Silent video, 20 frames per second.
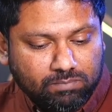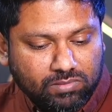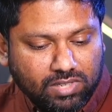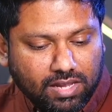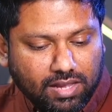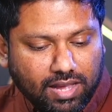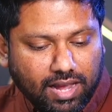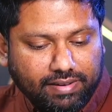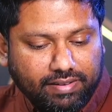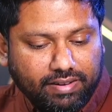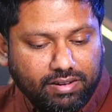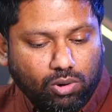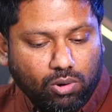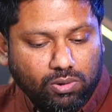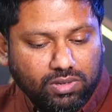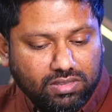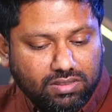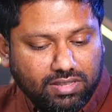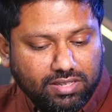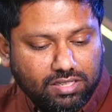And then
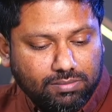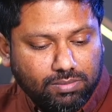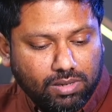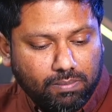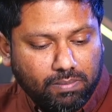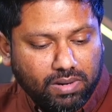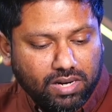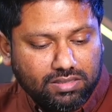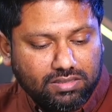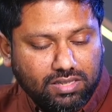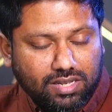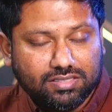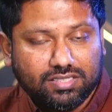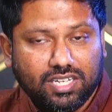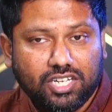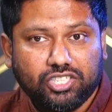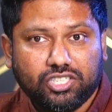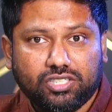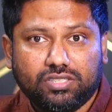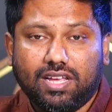only think about
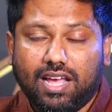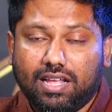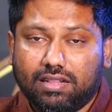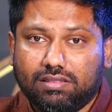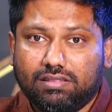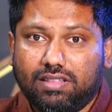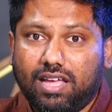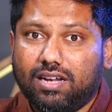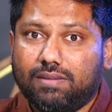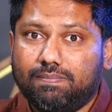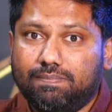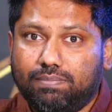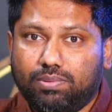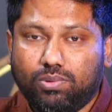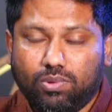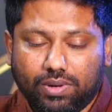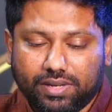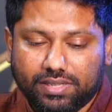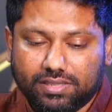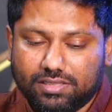monetization at that
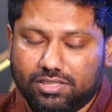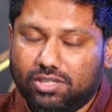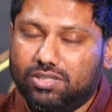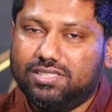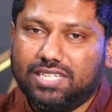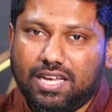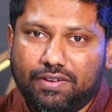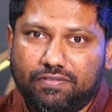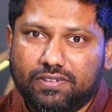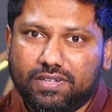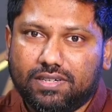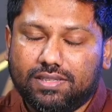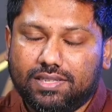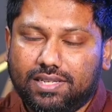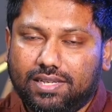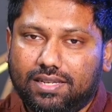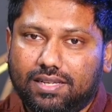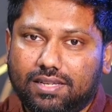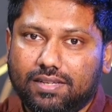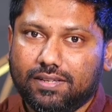point. So
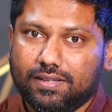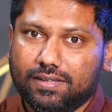definitely,